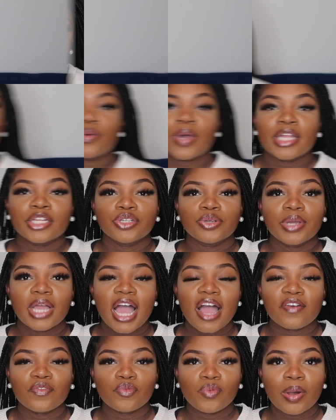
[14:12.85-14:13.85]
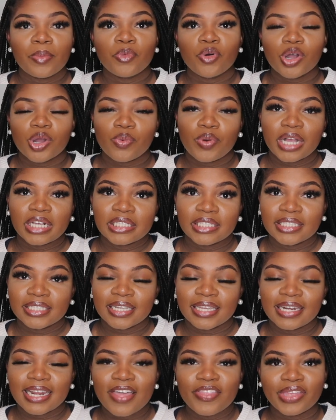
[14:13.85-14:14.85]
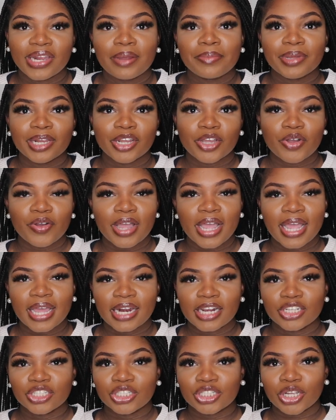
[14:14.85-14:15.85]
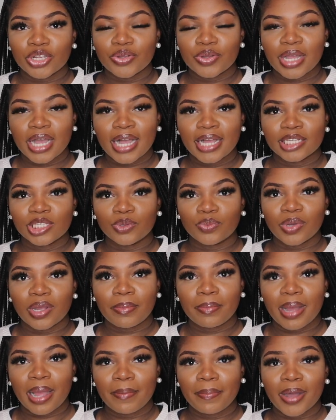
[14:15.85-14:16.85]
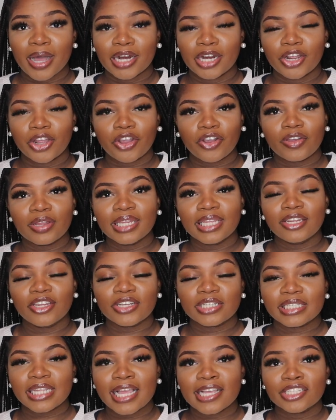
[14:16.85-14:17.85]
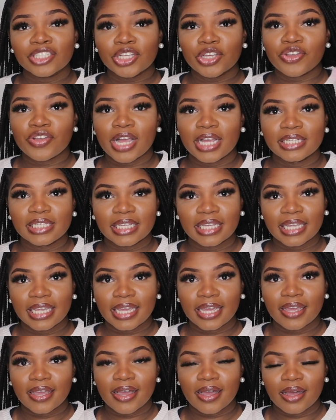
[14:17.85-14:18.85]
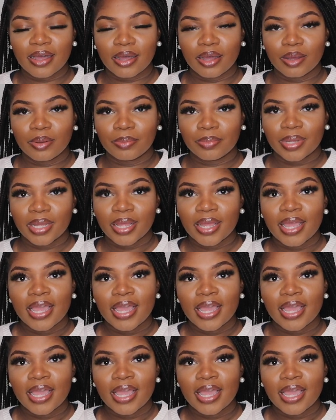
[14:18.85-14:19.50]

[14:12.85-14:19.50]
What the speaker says: So I do have one more question, and then I'm gonna go ahead and show you guys what my body currently looks like, so you guys can get an